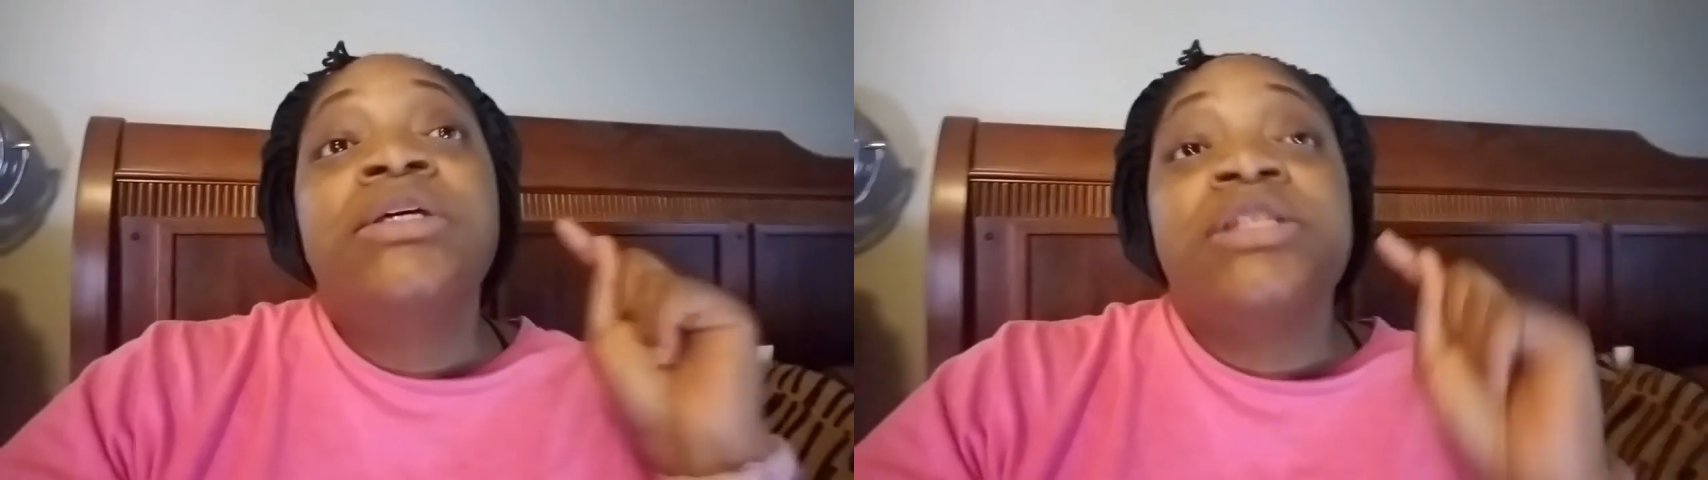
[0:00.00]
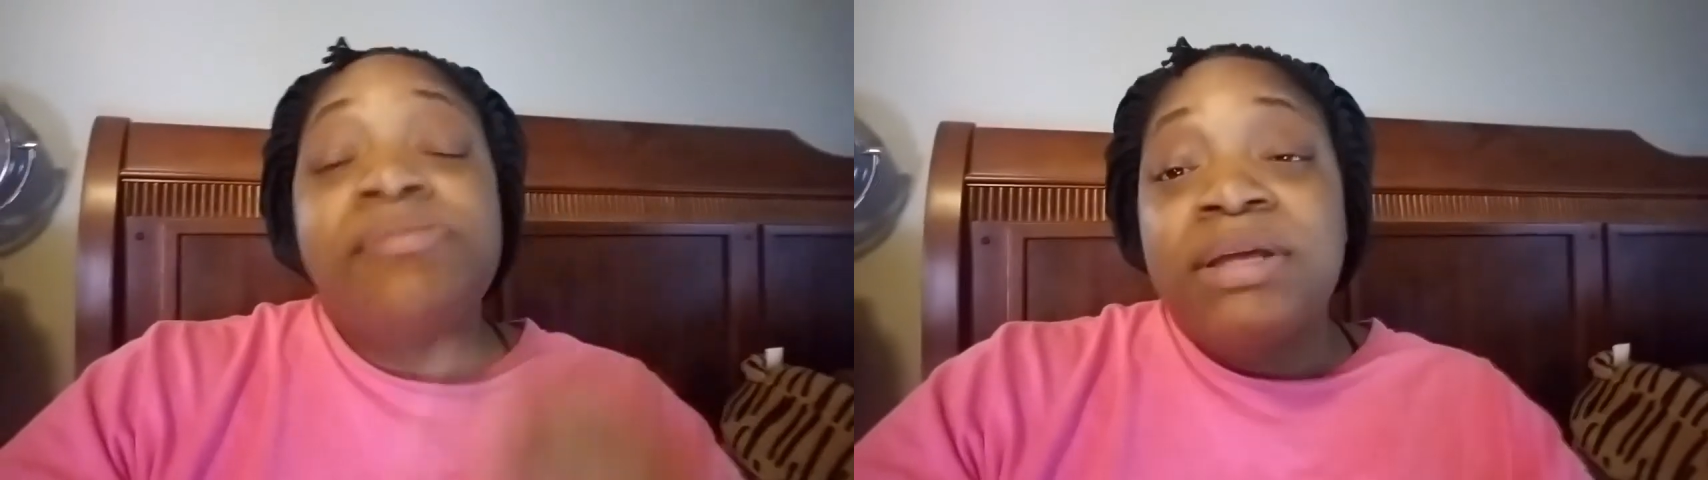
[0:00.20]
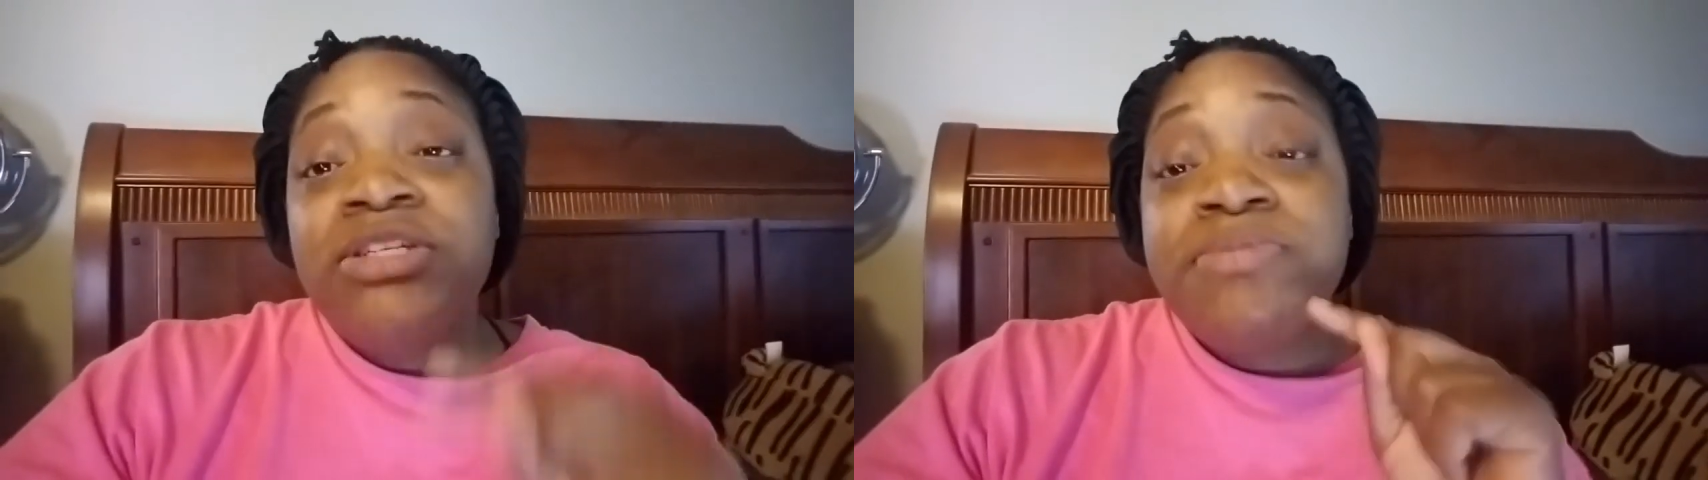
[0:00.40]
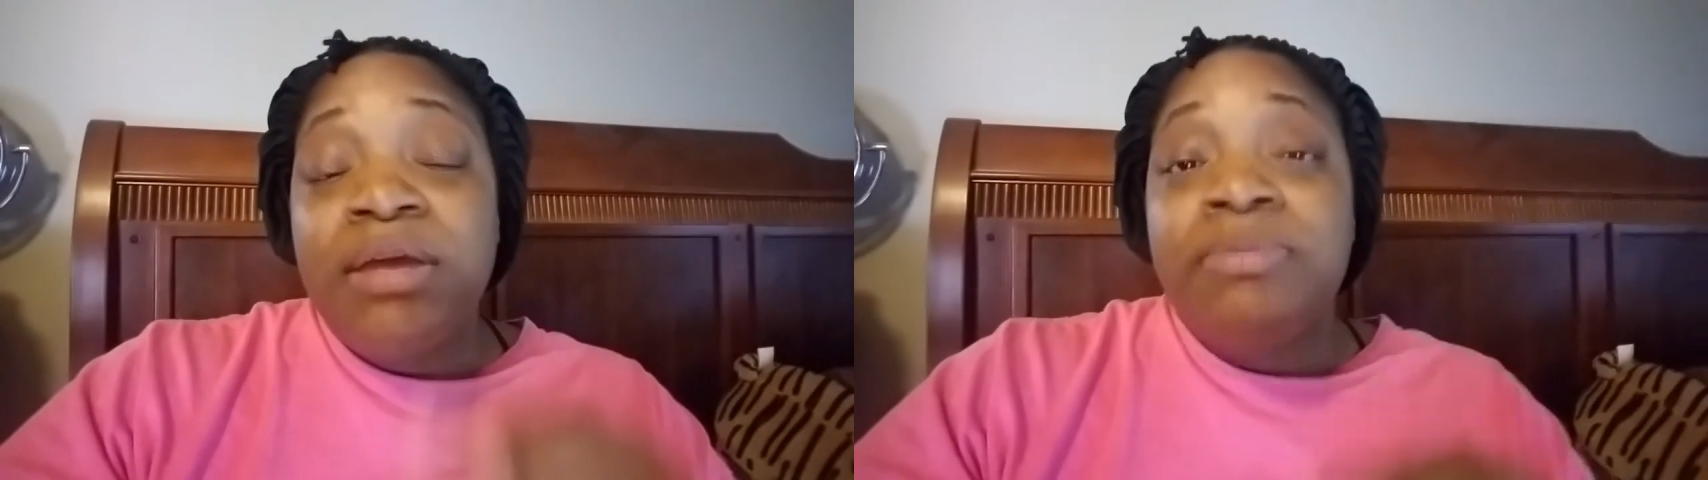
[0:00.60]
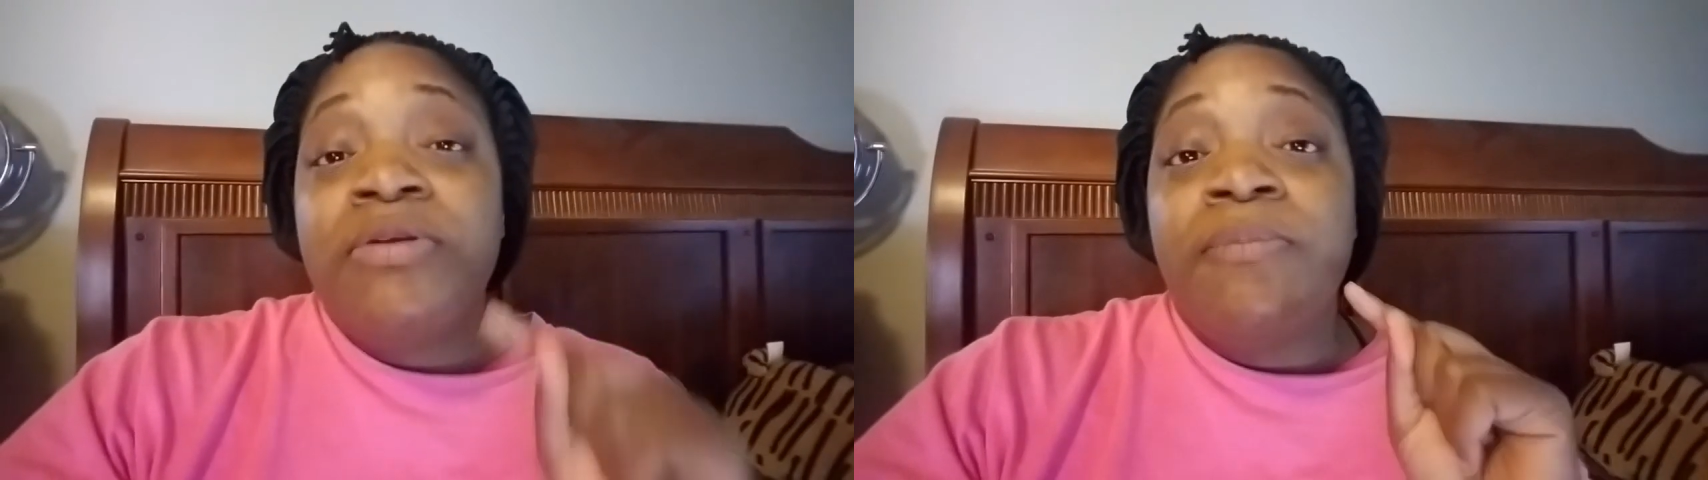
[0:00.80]
Somebody should be
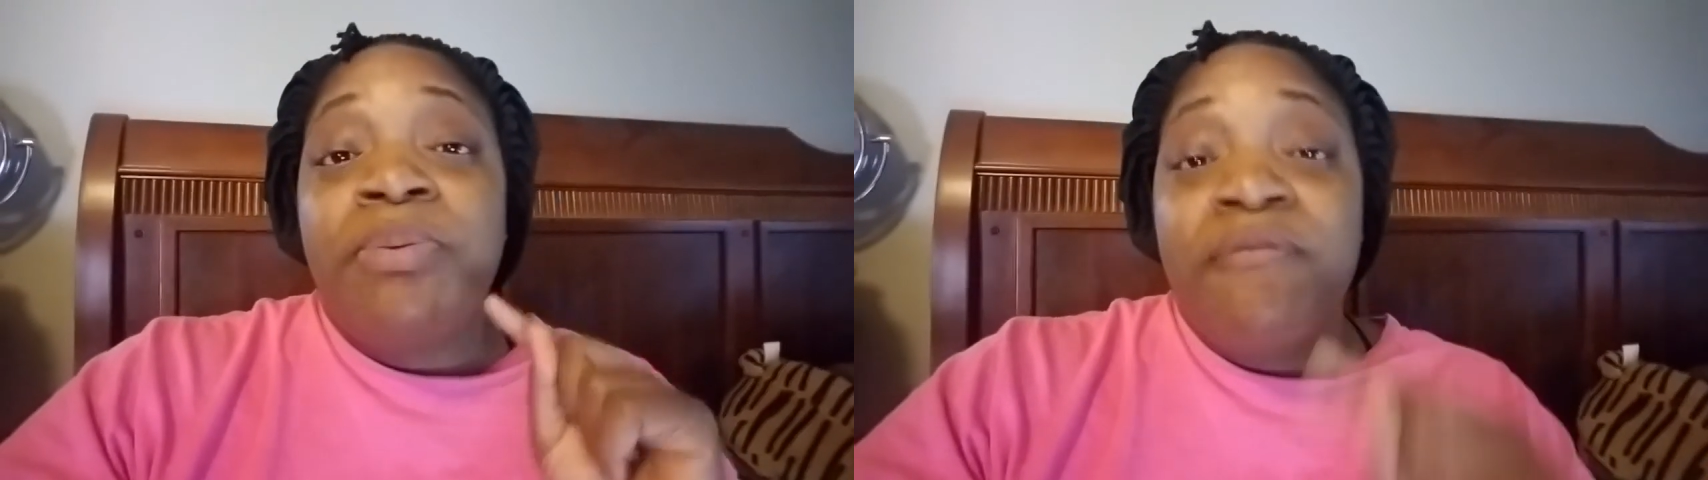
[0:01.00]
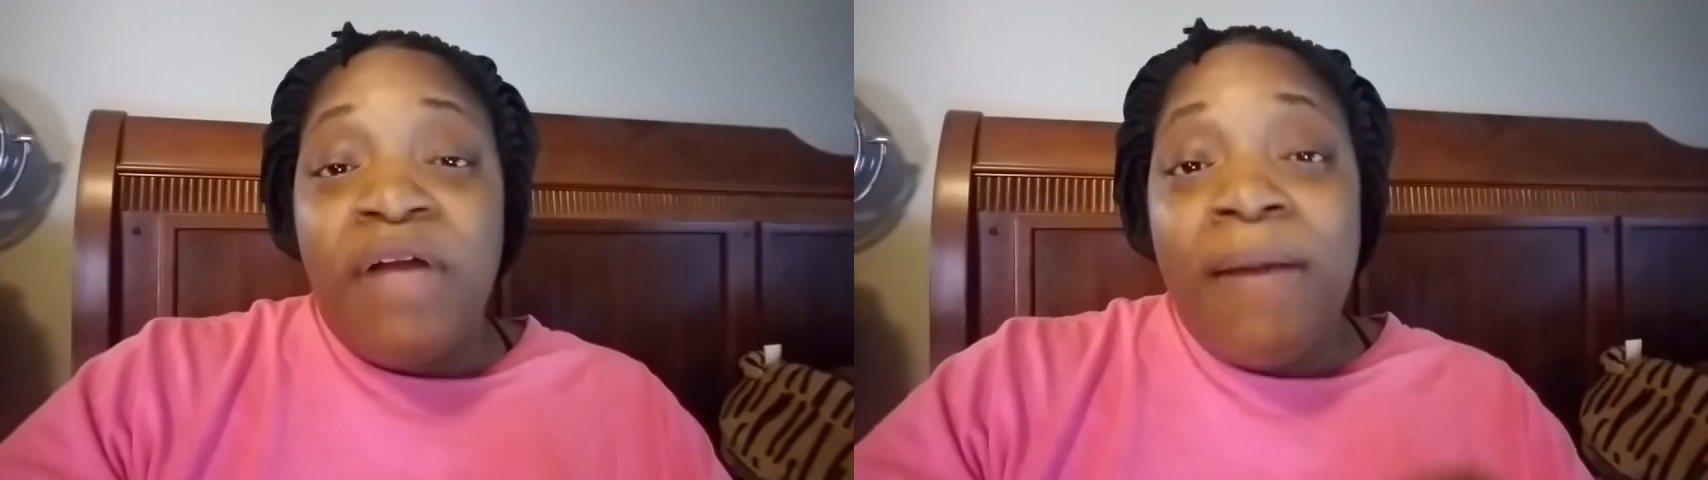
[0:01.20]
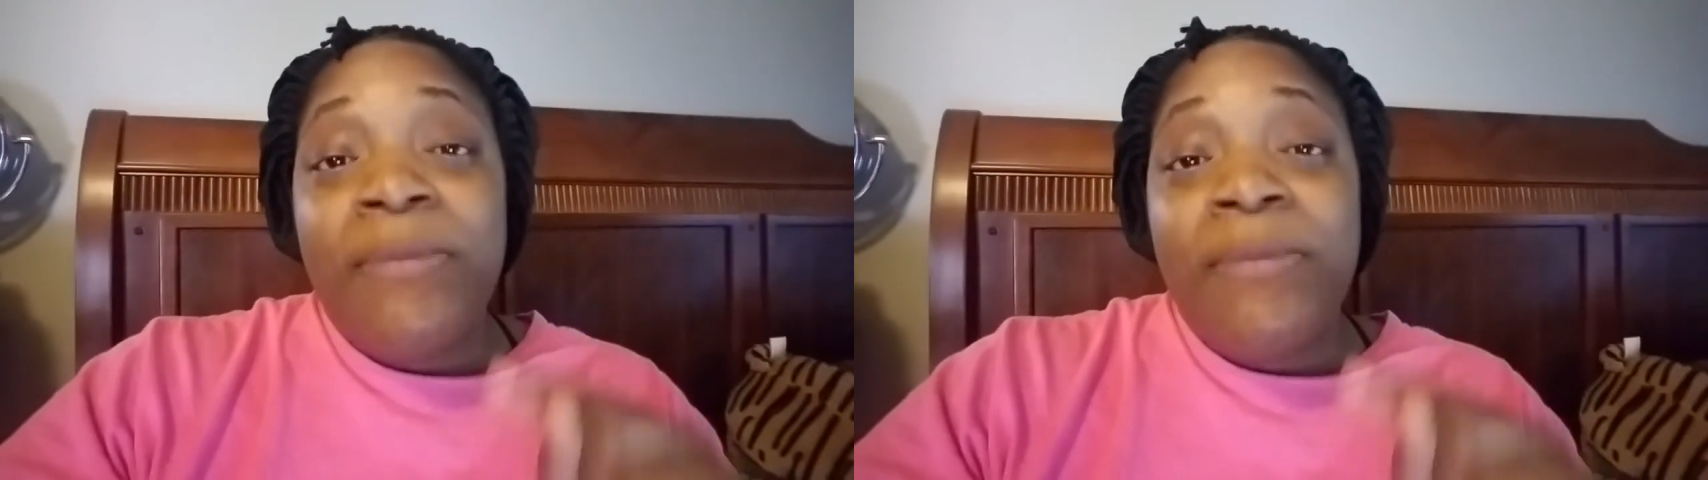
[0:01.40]
able to provide